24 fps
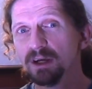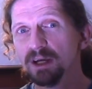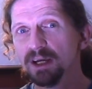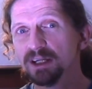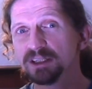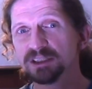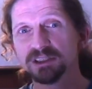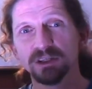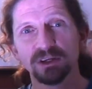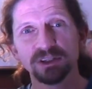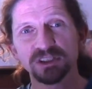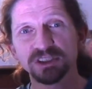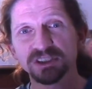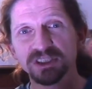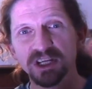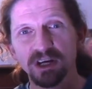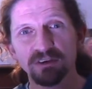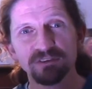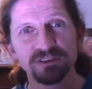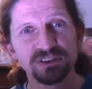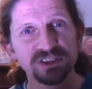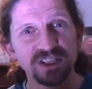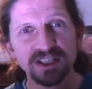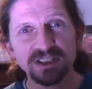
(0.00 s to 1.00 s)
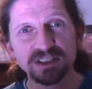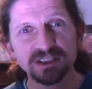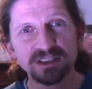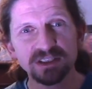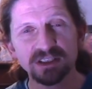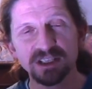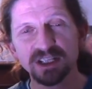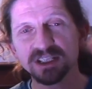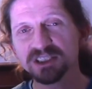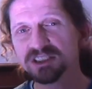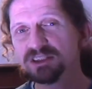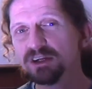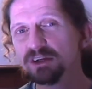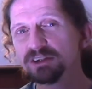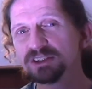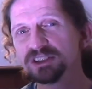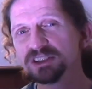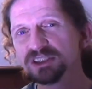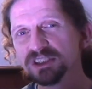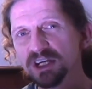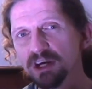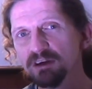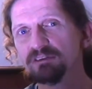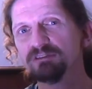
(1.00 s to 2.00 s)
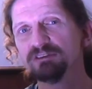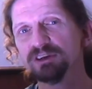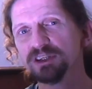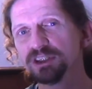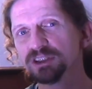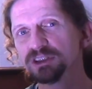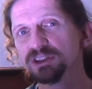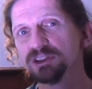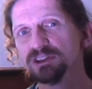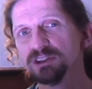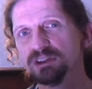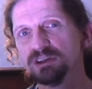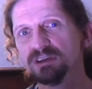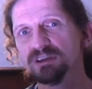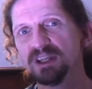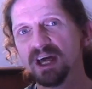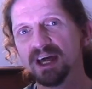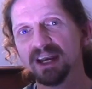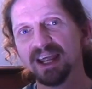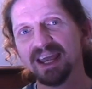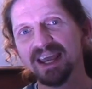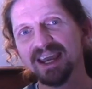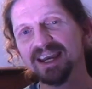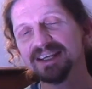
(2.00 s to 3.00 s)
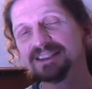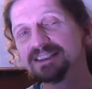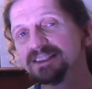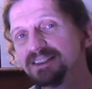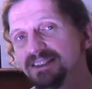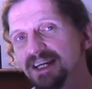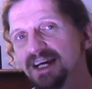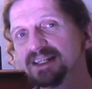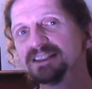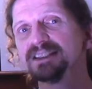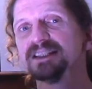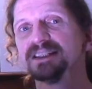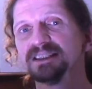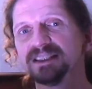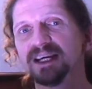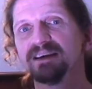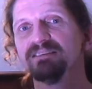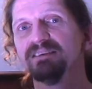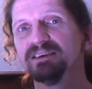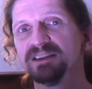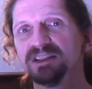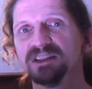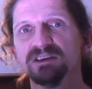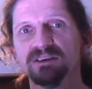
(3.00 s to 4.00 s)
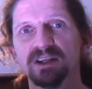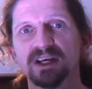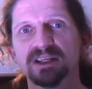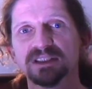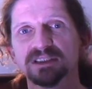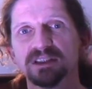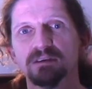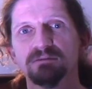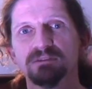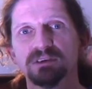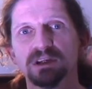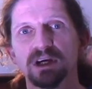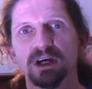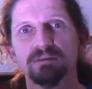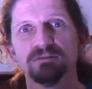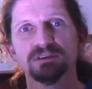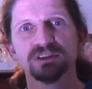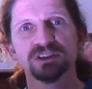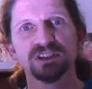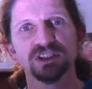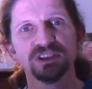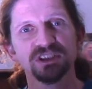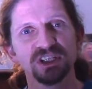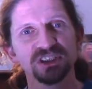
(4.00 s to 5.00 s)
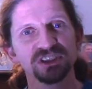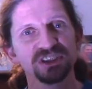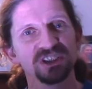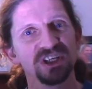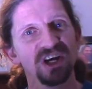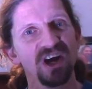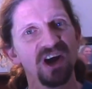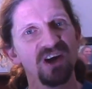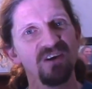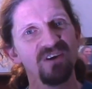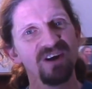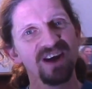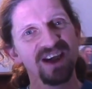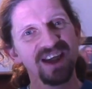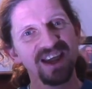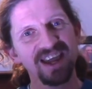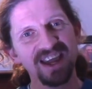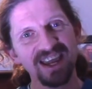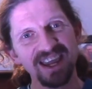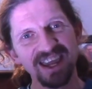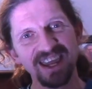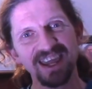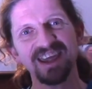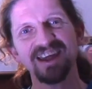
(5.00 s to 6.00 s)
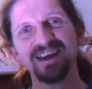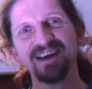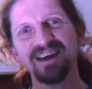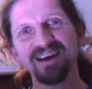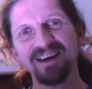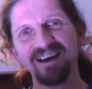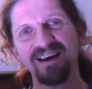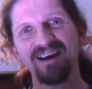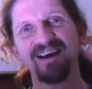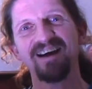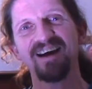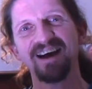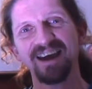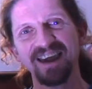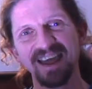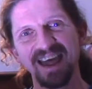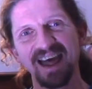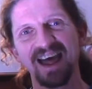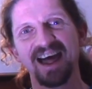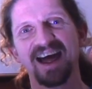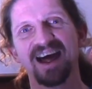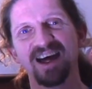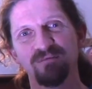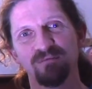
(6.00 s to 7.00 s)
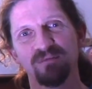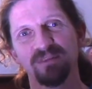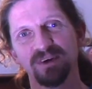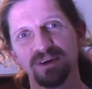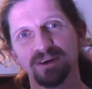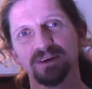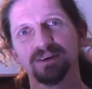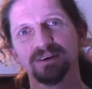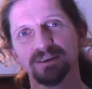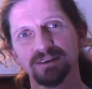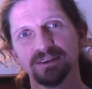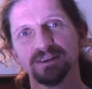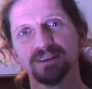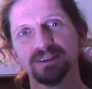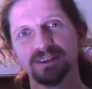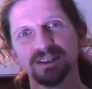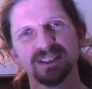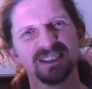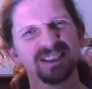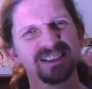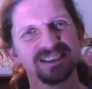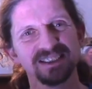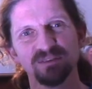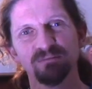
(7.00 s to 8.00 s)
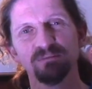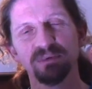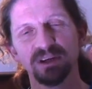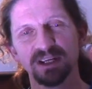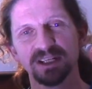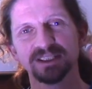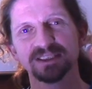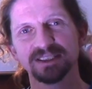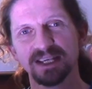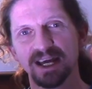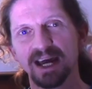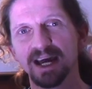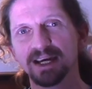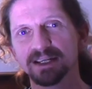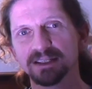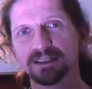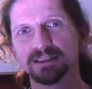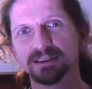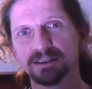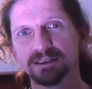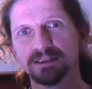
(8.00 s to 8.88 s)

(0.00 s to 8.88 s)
It's not self-centered, it's not selfish to do that, it's necessary to do that sometimes, to just go, here I am. Simple as that.